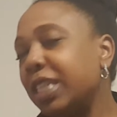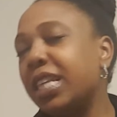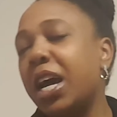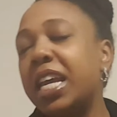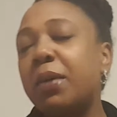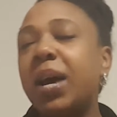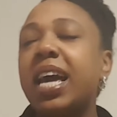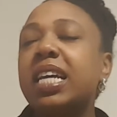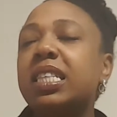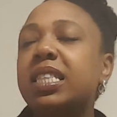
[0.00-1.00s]
So
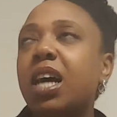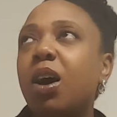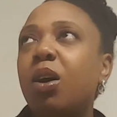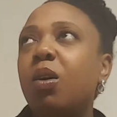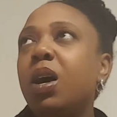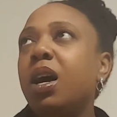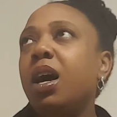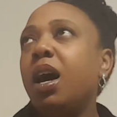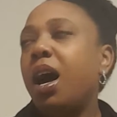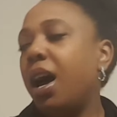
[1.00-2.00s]
anyway,
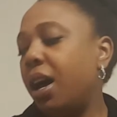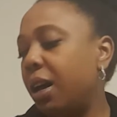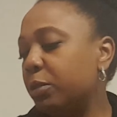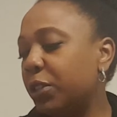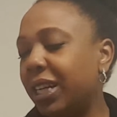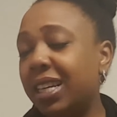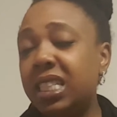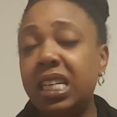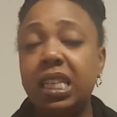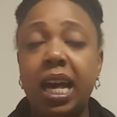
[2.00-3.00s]
Drita is
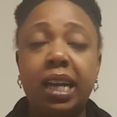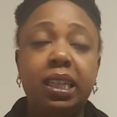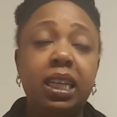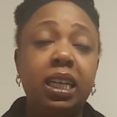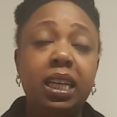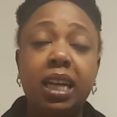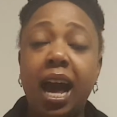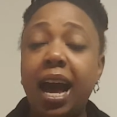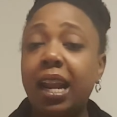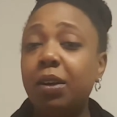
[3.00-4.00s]
just like, look,
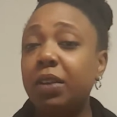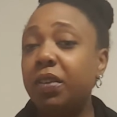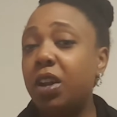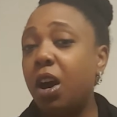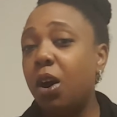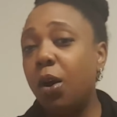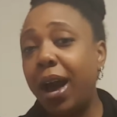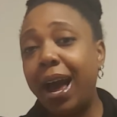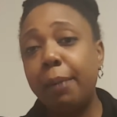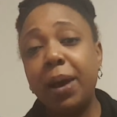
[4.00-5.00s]
I don't even know.
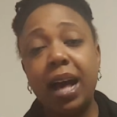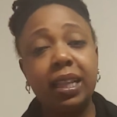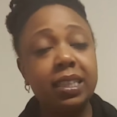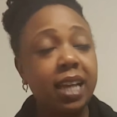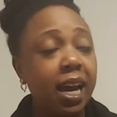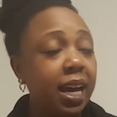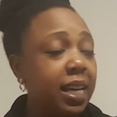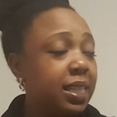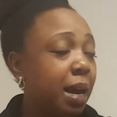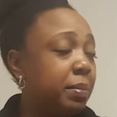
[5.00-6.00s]
I
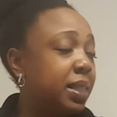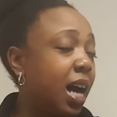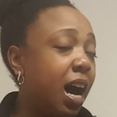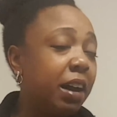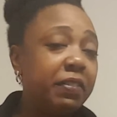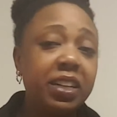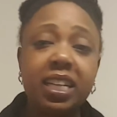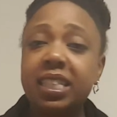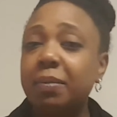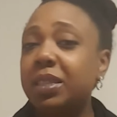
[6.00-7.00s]
apologize. I'm sorry for
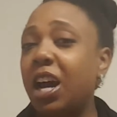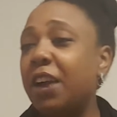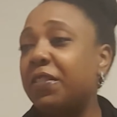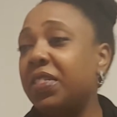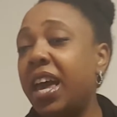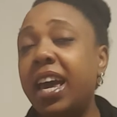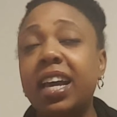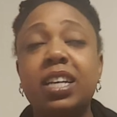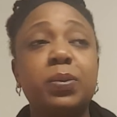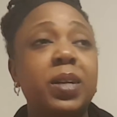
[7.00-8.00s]
this. I'm sorry for
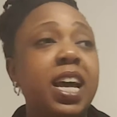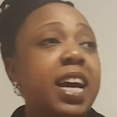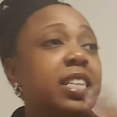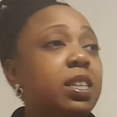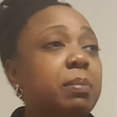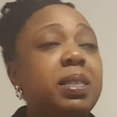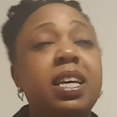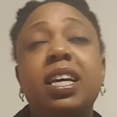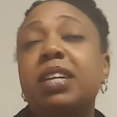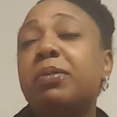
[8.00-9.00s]
that. Because Renee jumps
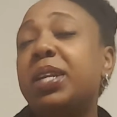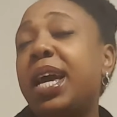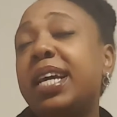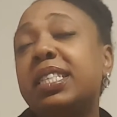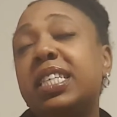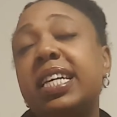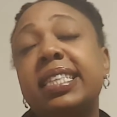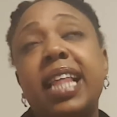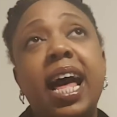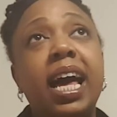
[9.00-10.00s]
in and Renee is
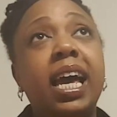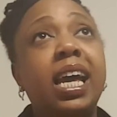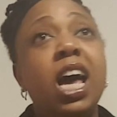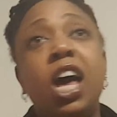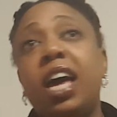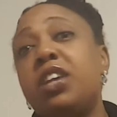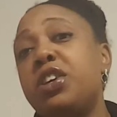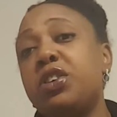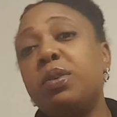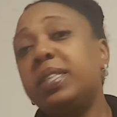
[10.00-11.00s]
just like, and
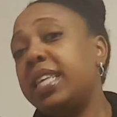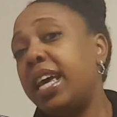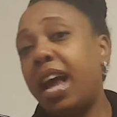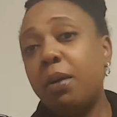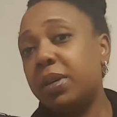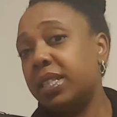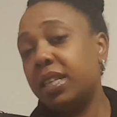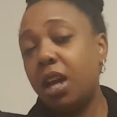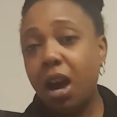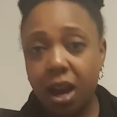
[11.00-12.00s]
then you said I was
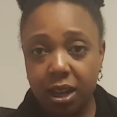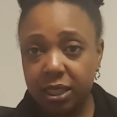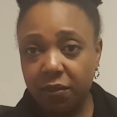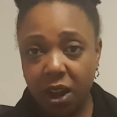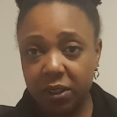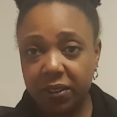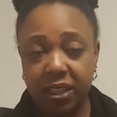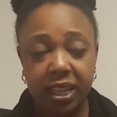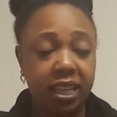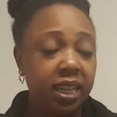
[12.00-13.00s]
the cause of all of
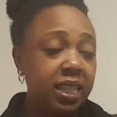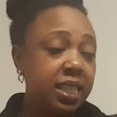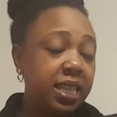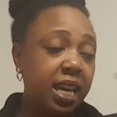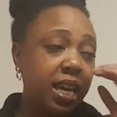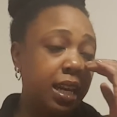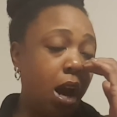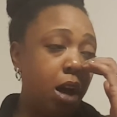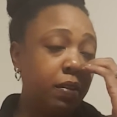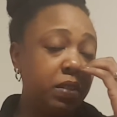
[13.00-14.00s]
this and
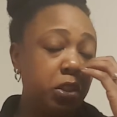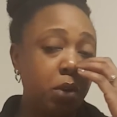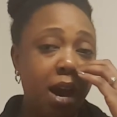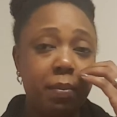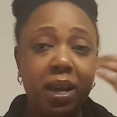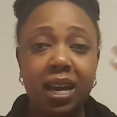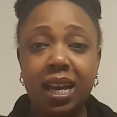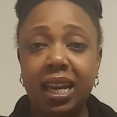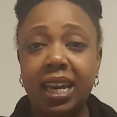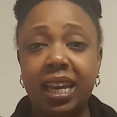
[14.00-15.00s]
all of the
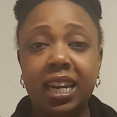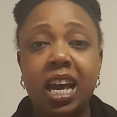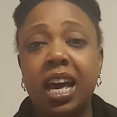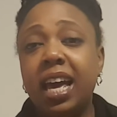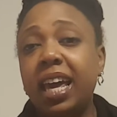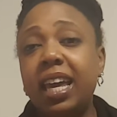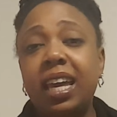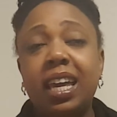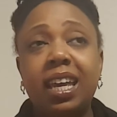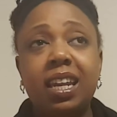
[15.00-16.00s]
drama.
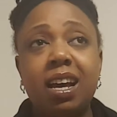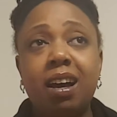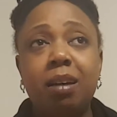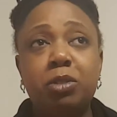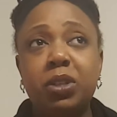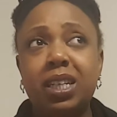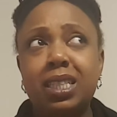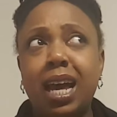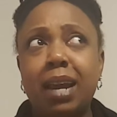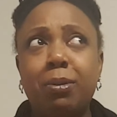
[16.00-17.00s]
And Drita's
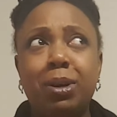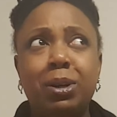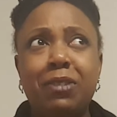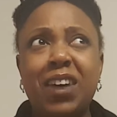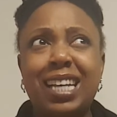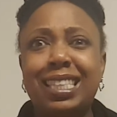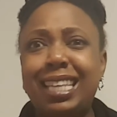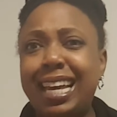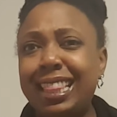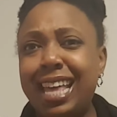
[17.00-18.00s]
like, well, if I
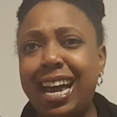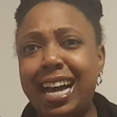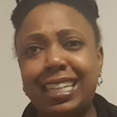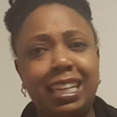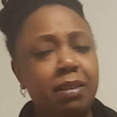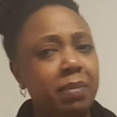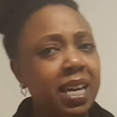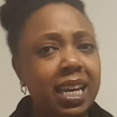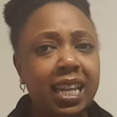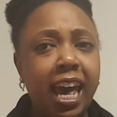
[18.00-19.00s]
said that, I didn't
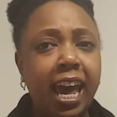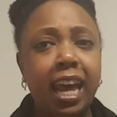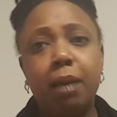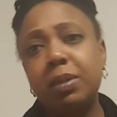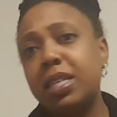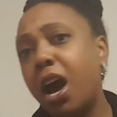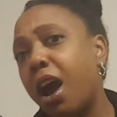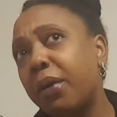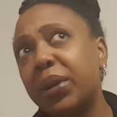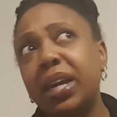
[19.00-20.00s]
mean that. I'm
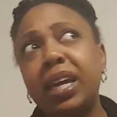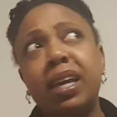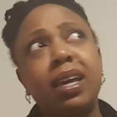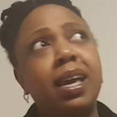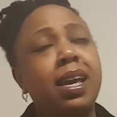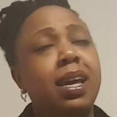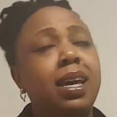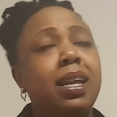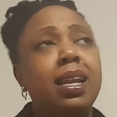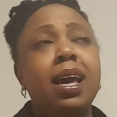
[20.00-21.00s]
sorry.
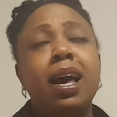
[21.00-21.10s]
And,